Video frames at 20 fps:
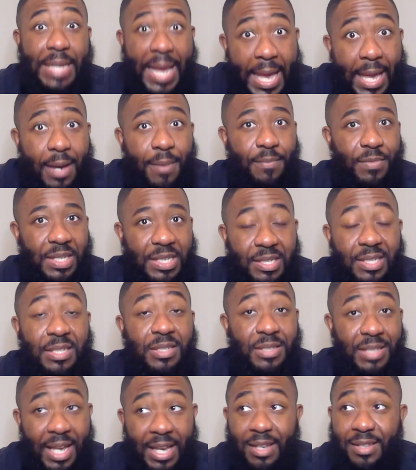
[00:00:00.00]
damn, this
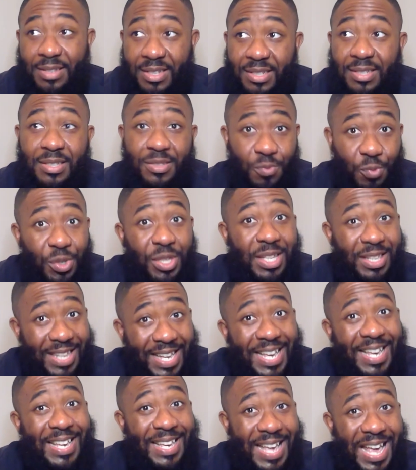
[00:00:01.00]
is like, this is really the
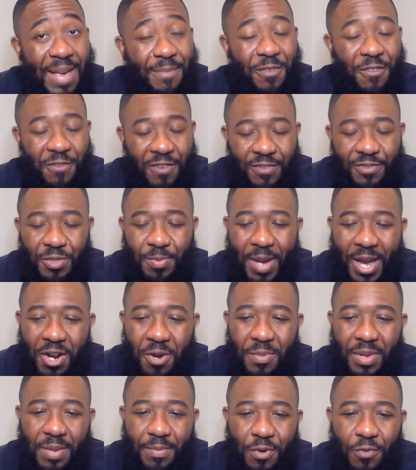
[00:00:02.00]
end game of, of
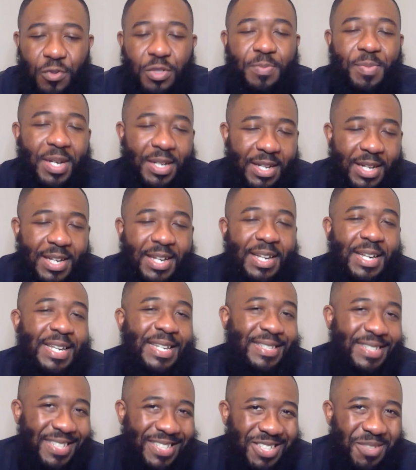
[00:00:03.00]
Spider-Man movies. But he
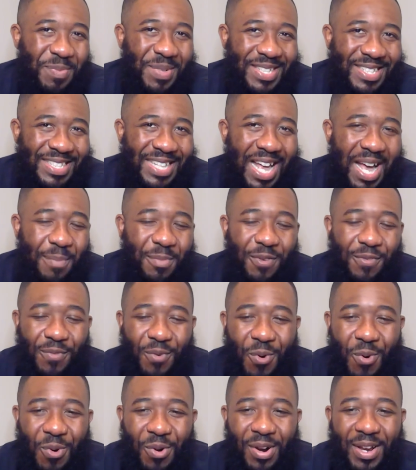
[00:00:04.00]
says he's been stabbed
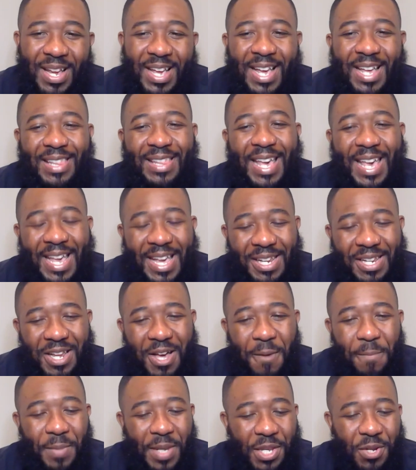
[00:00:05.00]
before. They end
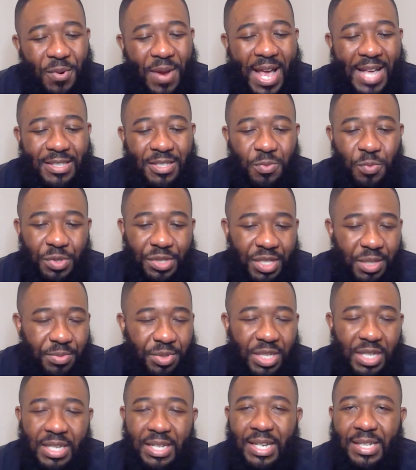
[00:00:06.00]
up, Peter has his
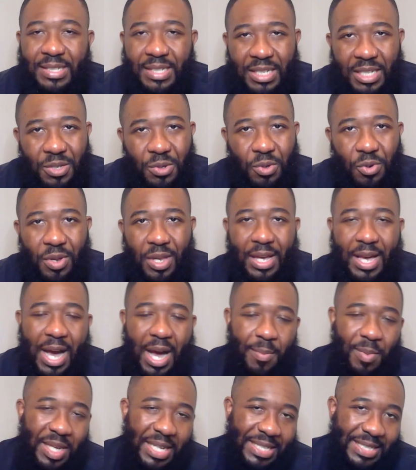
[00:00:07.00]
redemption. He doesn't kill Green
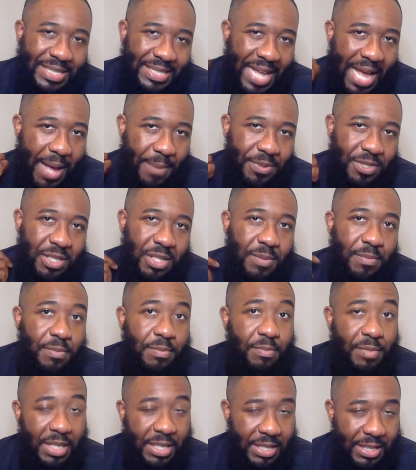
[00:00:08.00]
Goblin. He stabs
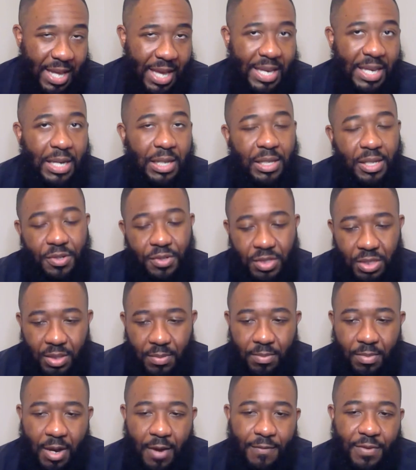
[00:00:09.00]
him, meaning that he clears
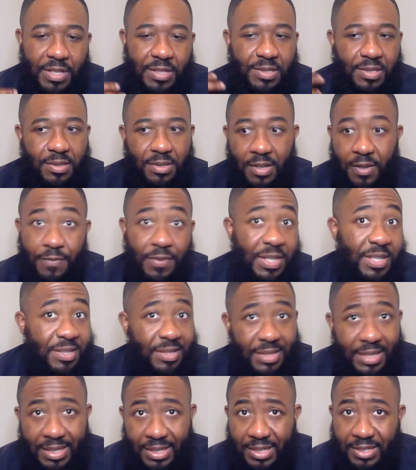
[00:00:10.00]
him of his of his
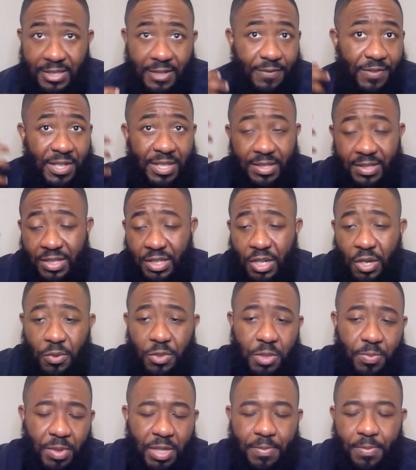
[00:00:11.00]
sickness, of his, you know,
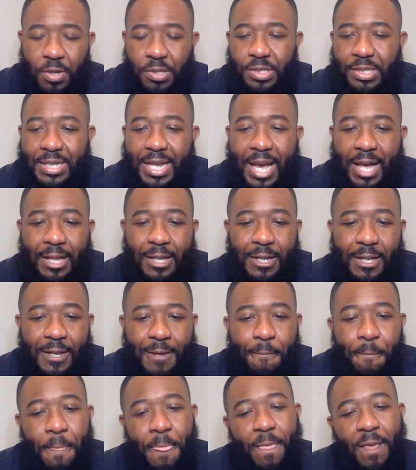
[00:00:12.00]
split personality.
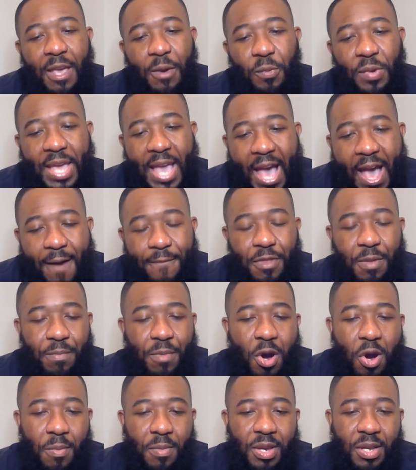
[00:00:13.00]
And we have the
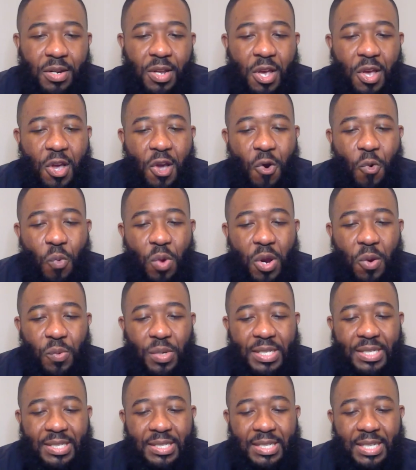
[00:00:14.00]
moment where
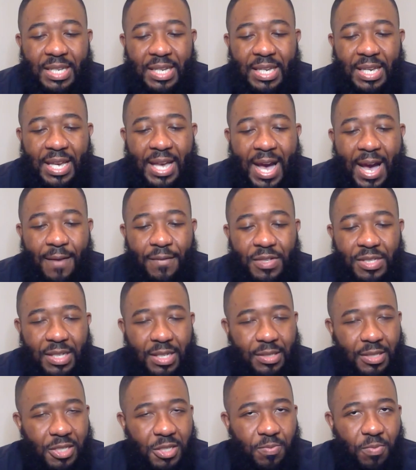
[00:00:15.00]
we see, obviously,
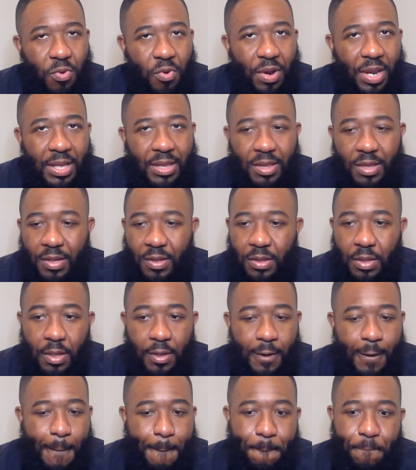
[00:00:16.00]
at this point, the
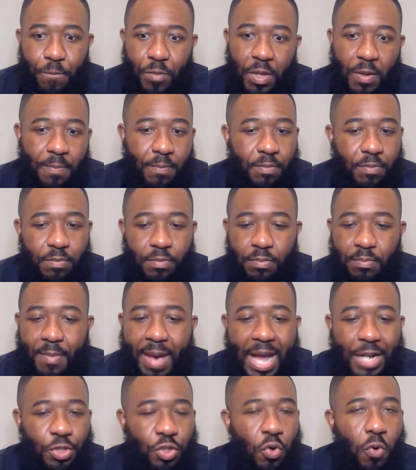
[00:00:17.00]
the the
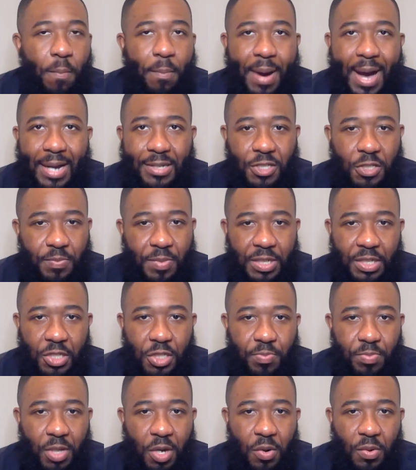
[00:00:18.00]
magical box has been
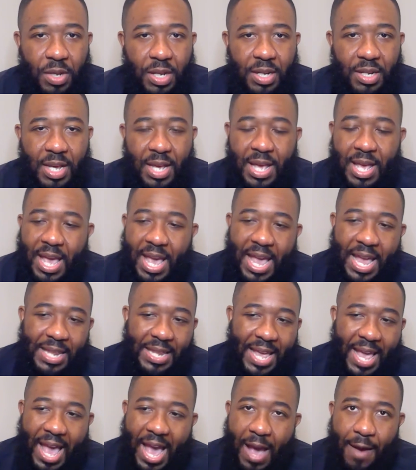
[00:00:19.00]
exploded, and
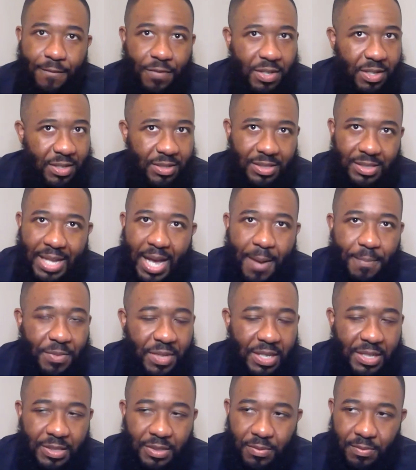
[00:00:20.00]
they have to stop
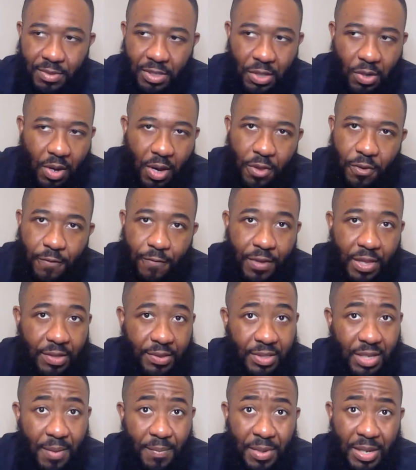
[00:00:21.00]
these, you know, other
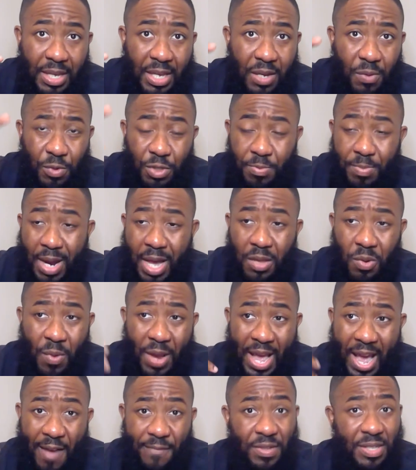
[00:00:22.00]
villains coming in. Which, by the way,
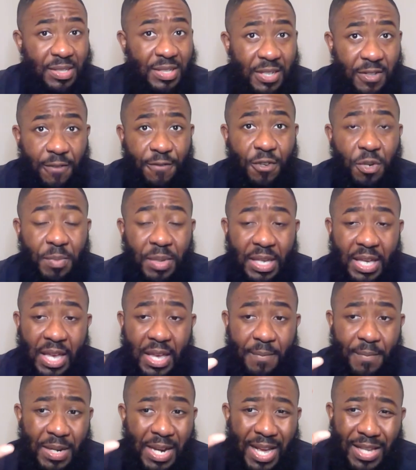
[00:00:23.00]
I have to see the film
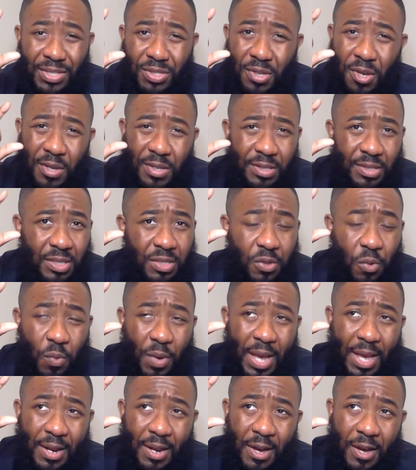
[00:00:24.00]
again, but I saw a
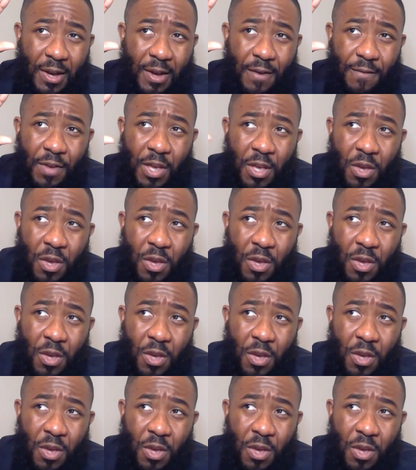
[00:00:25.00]
silhouette of